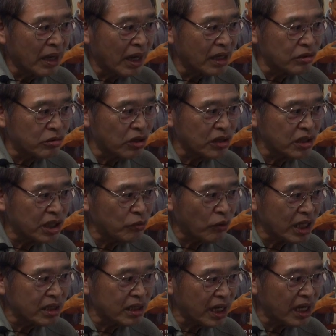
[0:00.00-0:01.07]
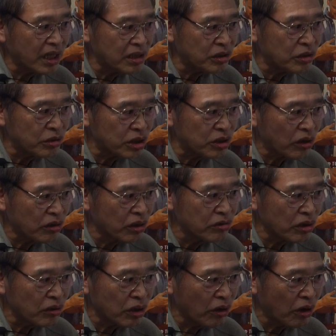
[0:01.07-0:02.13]
and 21 days to circle
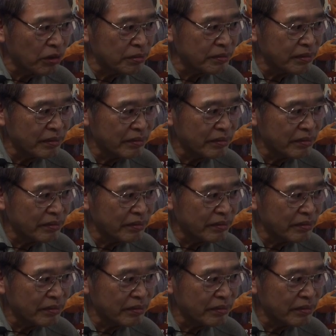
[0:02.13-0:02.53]
the globe.